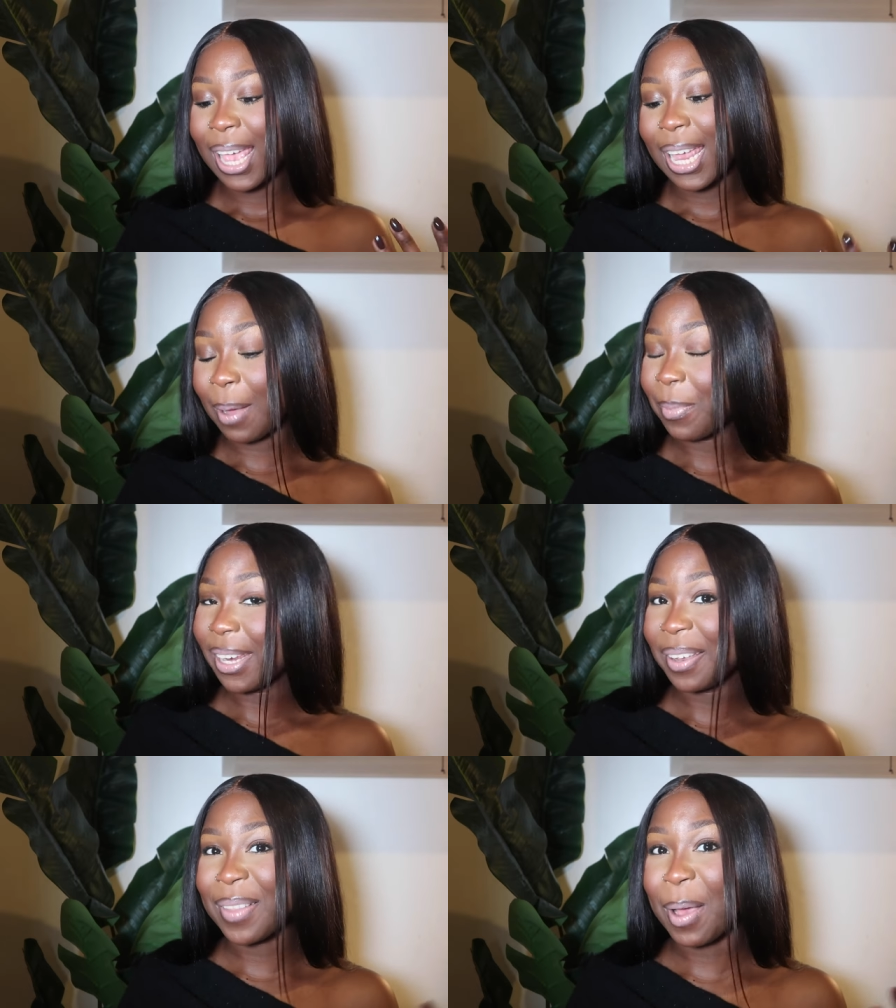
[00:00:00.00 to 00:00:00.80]
and I
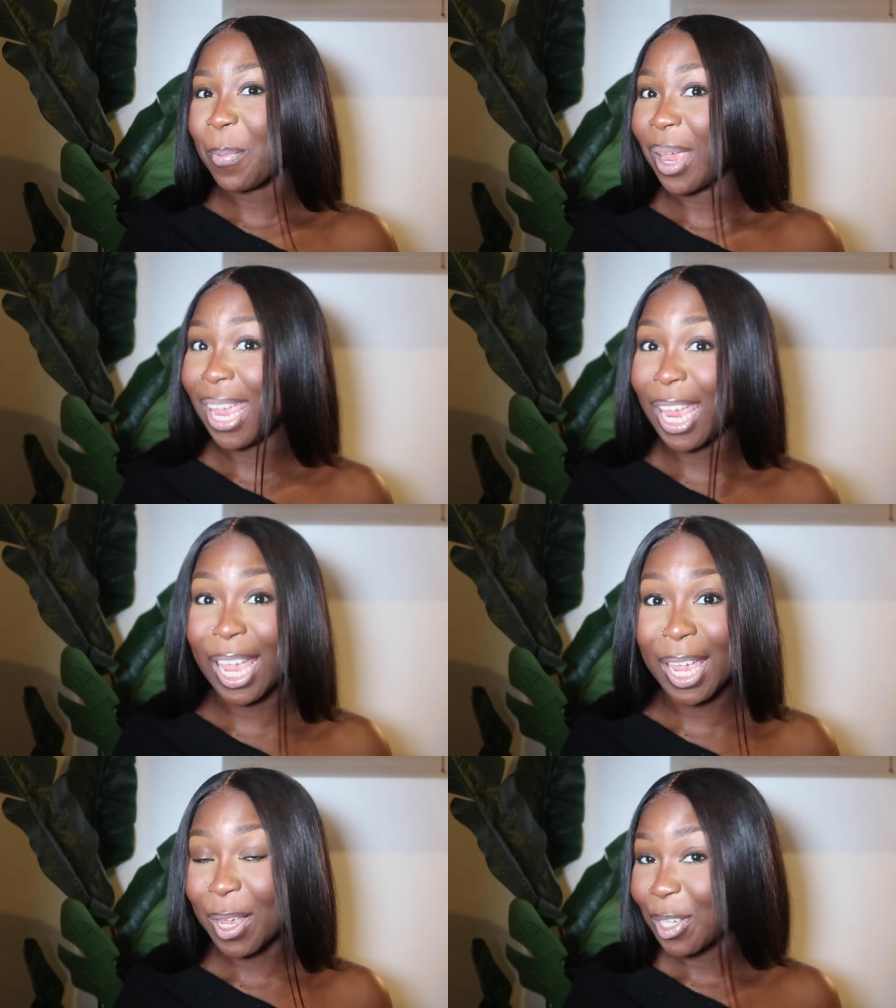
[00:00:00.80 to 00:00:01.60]
believe that
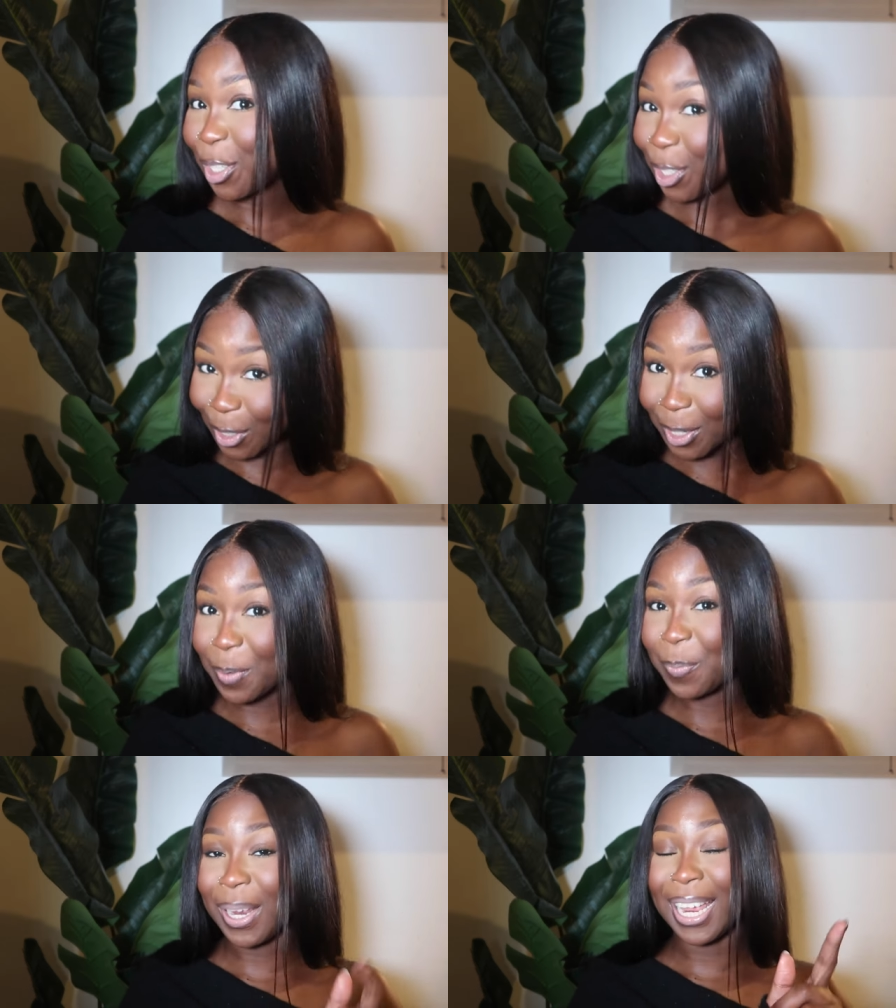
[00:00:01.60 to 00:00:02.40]
we
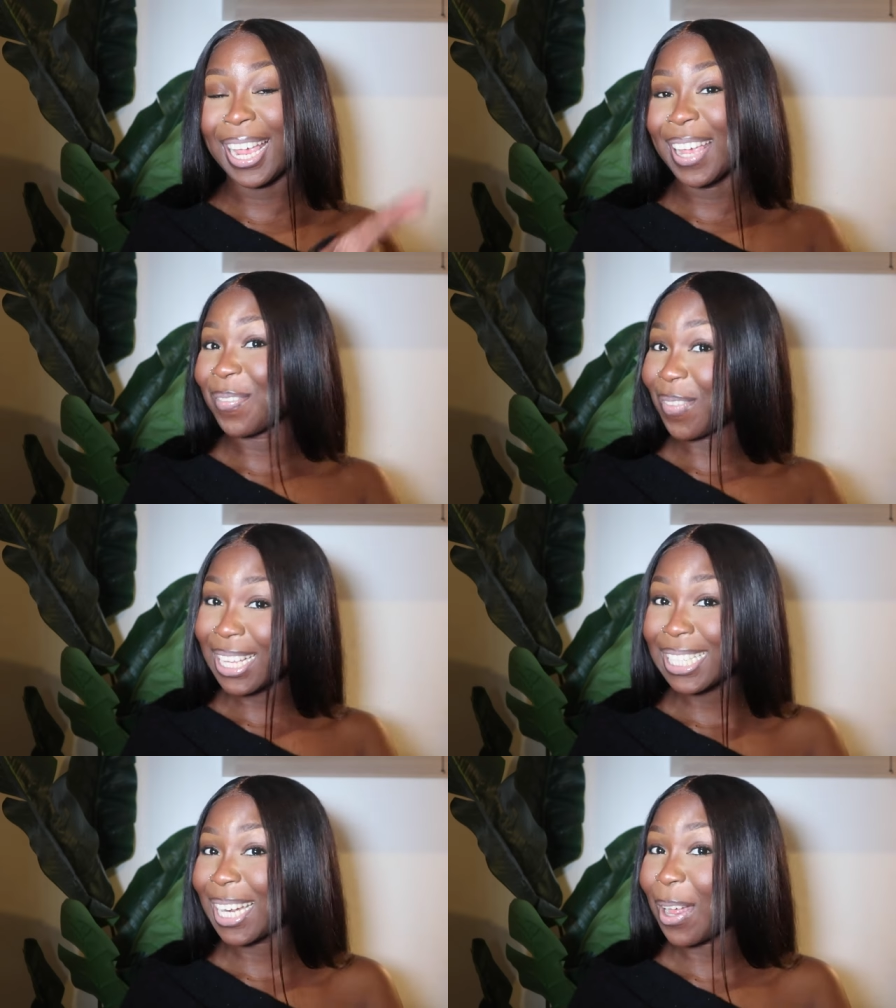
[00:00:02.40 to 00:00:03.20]
should be
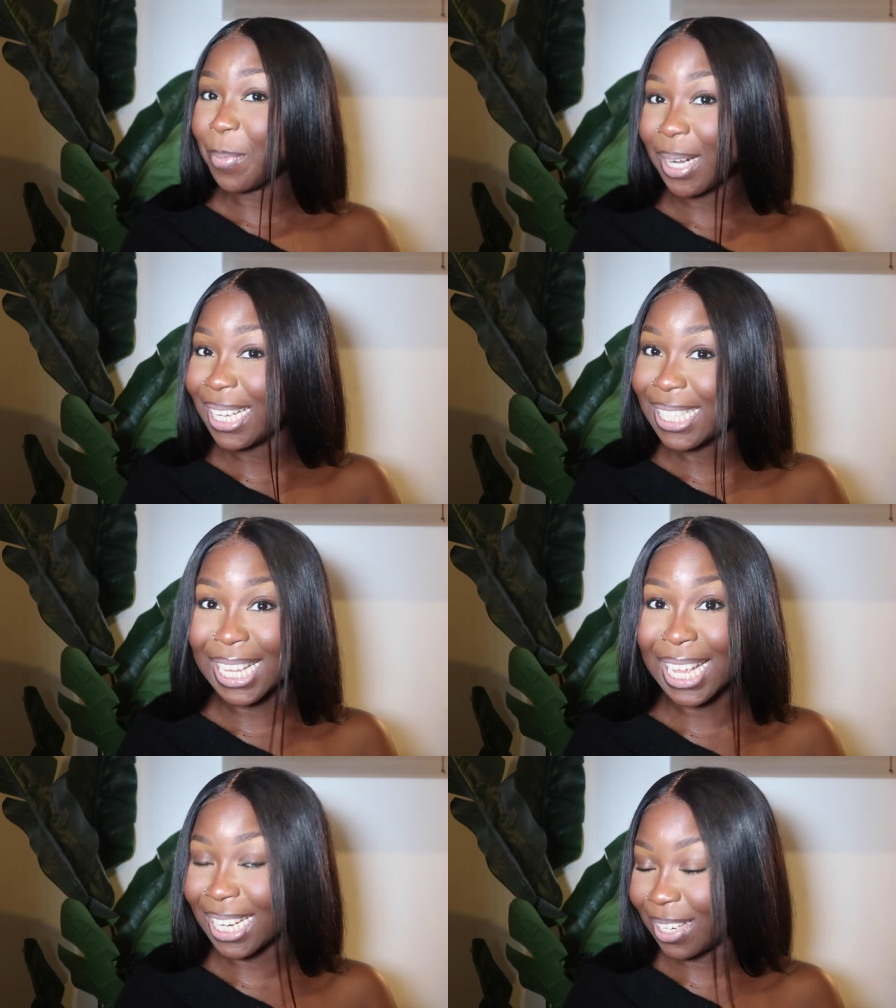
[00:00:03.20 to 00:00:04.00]
investing our money
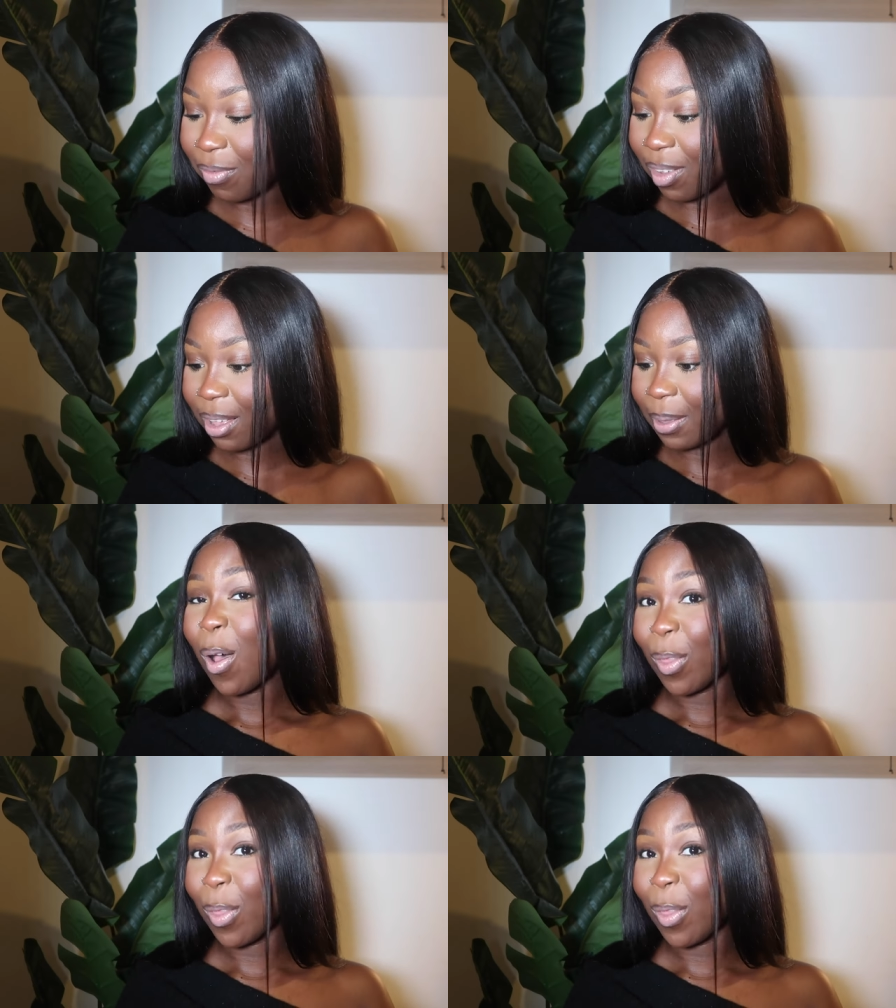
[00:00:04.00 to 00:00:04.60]
into Hanifa.